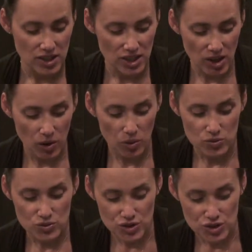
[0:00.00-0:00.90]

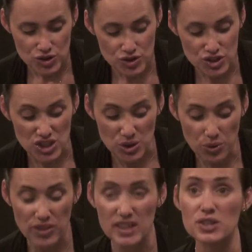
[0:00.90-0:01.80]
do you
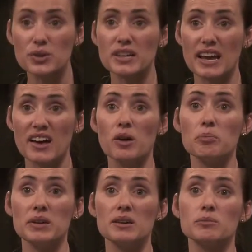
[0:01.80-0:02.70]
think you can
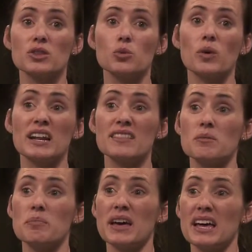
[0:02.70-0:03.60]
help him with wetting the
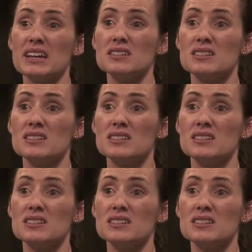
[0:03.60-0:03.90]
bed?